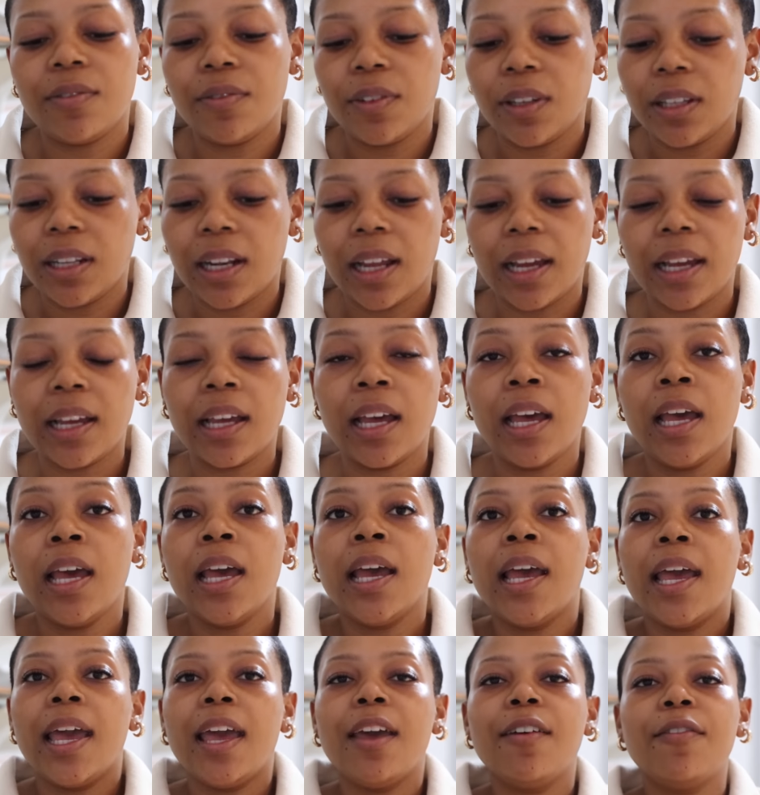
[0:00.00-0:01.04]
feel like
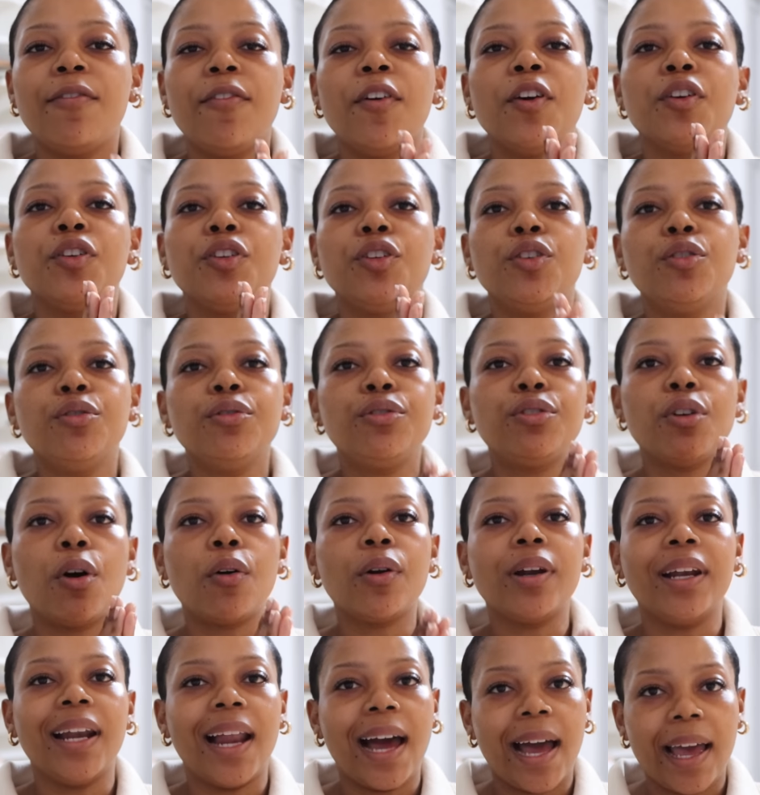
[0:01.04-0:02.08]
if you
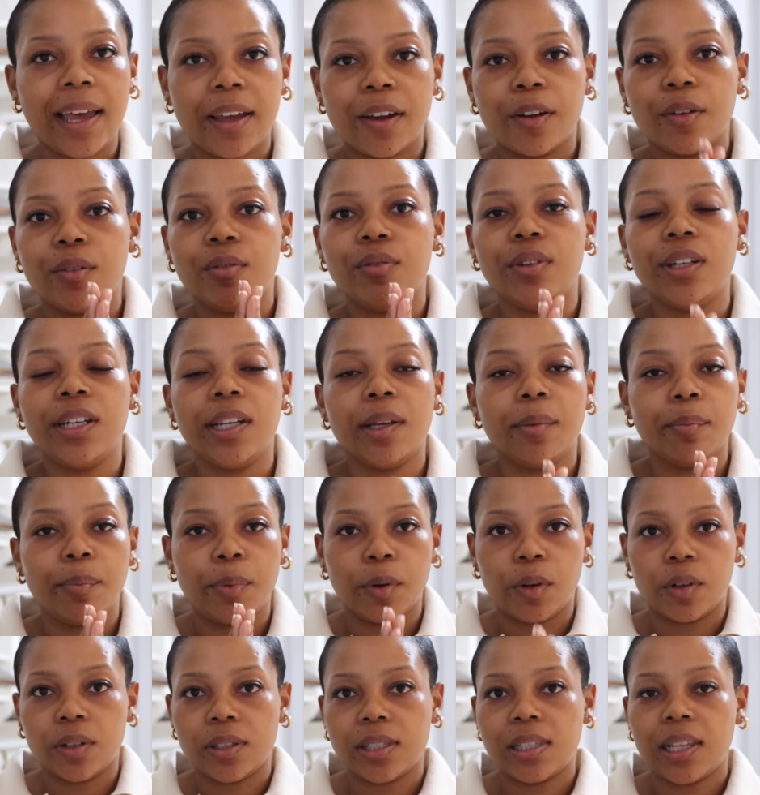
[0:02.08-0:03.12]
don't like reading
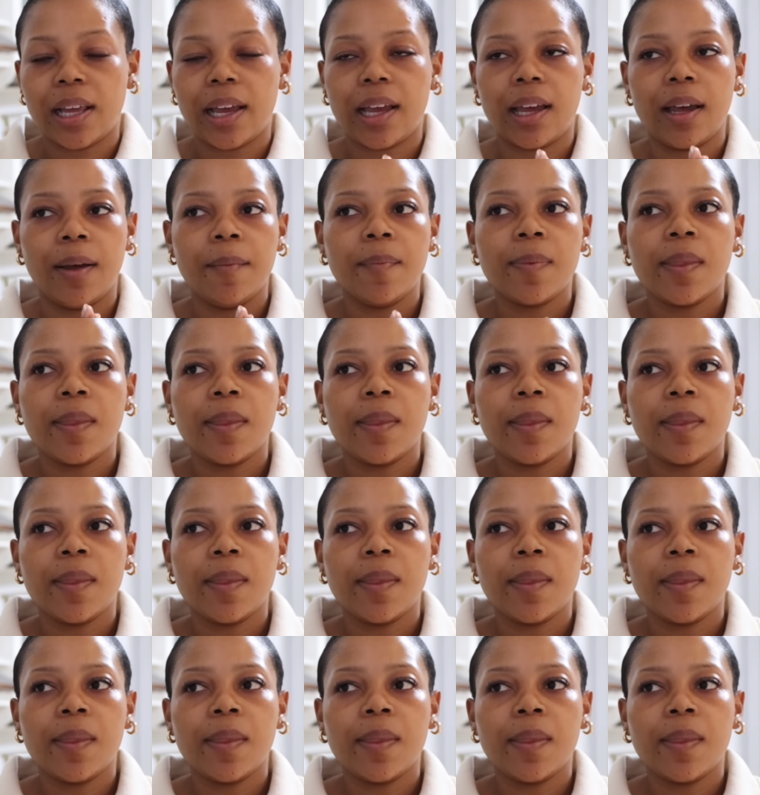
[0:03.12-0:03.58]
books, like,